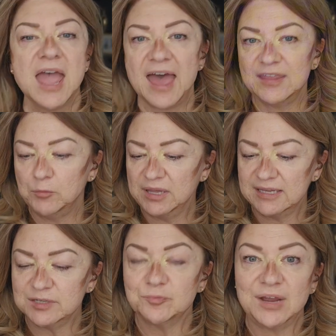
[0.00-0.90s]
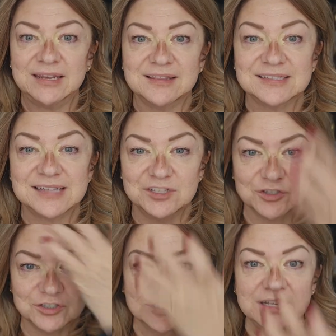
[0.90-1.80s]
And then we like to brighten the
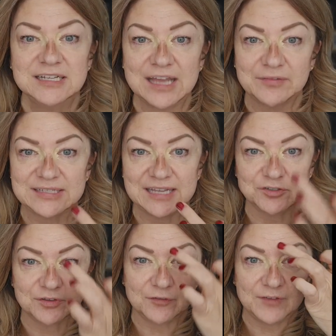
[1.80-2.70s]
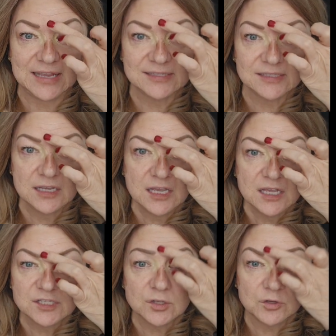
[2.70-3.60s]
center, down the center of the face.
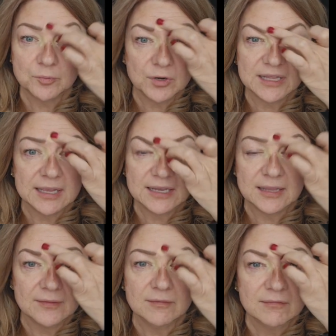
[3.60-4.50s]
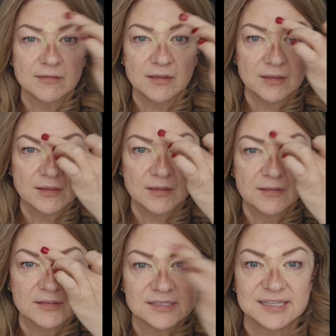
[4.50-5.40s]
So you're putting it in
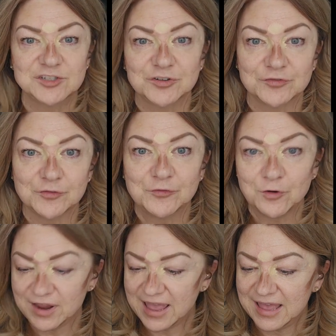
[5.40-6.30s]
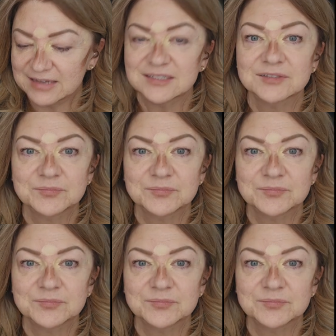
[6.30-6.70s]
the center of your forehead,